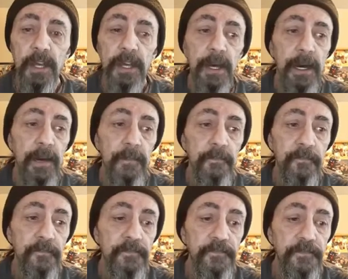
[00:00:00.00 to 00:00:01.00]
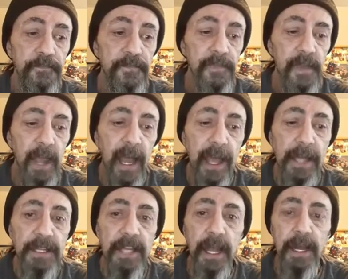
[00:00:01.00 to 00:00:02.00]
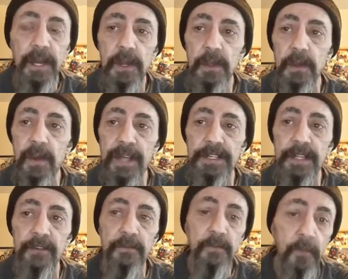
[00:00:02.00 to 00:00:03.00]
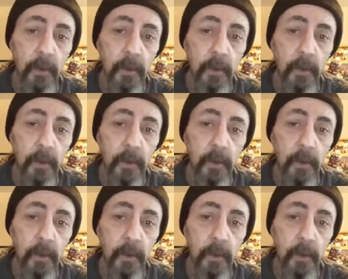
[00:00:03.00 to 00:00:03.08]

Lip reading: I intend to do the rest of them